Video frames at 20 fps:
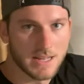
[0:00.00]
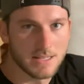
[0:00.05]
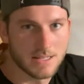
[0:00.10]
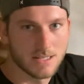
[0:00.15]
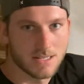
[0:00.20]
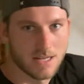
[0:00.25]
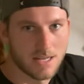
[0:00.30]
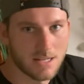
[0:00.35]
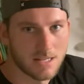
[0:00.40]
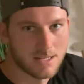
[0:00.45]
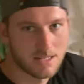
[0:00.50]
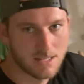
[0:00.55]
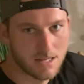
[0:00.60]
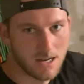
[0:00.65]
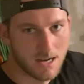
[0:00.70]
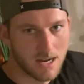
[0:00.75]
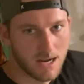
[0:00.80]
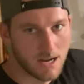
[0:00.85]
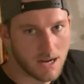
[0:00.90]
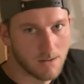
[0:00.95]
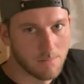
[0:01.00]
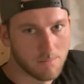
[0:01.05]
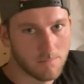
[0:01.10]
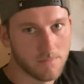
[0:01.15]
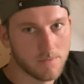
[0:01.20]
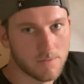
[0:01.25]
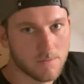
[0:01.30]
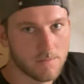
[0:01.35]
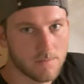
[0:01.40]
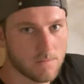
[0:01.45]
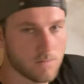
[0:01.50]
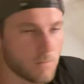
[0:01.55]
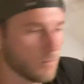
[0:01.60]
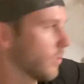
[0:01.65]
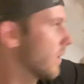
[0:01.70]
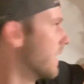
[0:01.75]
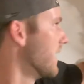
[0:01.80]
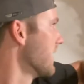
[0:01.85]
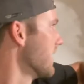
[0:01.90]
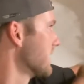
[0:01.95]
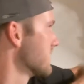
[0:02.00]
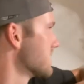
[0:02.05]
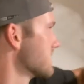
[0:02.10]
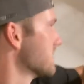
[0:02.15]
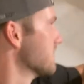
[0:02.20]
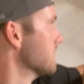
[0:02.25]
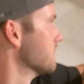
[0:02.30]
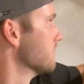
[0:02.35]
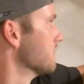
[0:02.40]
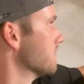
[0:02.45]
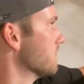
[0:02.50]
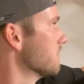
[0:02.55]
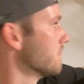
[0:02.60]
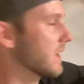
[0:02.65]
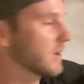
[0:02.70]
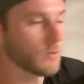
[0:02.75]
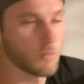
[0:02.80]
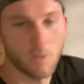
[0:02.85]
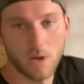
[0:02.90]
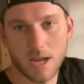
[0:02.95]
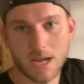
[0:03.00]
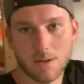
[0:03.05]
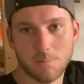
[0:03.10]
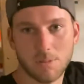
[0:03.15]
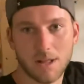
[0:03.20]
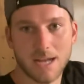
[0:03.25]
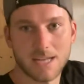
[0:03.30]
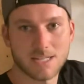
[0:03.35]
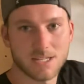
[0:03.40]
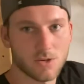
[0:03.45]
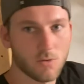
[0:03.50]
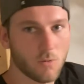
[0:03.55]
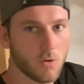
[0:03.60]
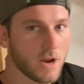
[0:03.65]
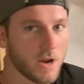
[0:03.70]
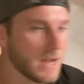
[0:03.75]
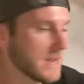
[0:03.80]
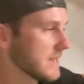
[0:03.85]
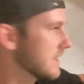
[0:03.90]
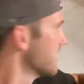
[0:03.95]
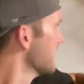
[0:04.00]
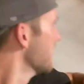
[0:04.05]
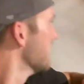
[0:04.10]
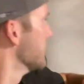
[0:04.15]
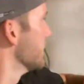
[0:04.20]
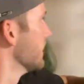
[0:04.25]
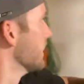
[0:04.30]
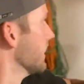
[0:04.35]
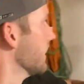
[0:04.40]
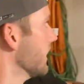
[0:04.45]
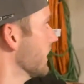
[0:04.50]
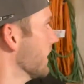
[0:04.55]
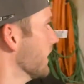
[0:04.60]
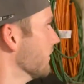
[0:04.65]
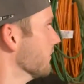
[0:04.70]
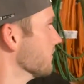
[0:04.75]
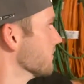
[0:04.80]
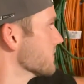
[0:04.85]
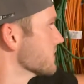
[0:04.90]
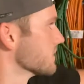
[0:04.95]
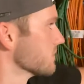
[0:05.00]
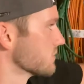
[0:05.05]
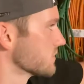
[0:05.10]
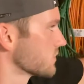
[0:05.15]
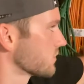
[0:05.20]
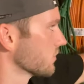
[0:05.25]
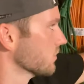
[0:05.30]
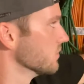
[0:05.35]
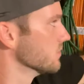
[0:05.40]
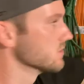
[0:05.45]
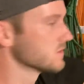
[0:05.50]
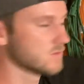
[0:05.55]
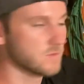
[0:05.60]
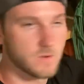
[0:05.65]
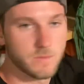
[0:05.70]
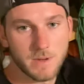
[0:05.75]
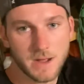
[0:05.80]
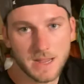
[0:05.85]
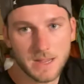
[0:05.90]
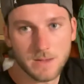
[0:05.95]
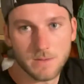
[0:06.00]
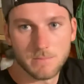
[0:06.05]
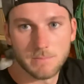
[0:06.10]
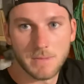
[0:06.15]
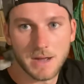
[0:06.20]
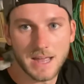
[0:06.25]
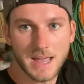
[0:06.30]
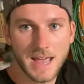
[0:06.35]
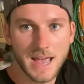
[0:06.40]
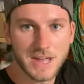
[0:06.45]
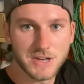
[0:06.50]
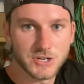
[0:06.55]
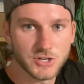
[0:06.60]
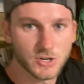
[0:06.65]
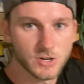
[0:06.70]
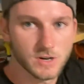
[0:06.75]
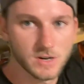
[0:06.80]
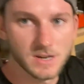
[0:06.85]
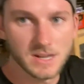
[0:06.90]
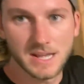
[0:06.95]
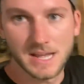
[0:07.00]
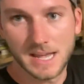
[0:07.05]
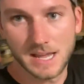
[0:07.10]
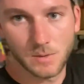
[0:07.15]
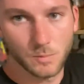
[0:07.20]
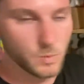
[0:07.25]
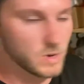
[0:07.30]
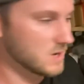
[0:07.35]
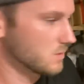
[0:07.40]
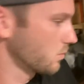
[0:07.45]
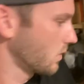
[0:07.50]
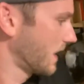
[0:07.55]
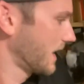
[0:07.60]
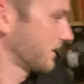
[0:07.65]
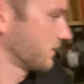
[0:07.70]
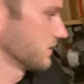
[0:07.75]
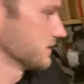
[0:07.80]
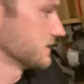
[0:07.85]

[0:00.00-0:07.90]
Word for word: instance, um, rakes, metal rake, plastic rake, um, some screws for my, my edger and weed whacker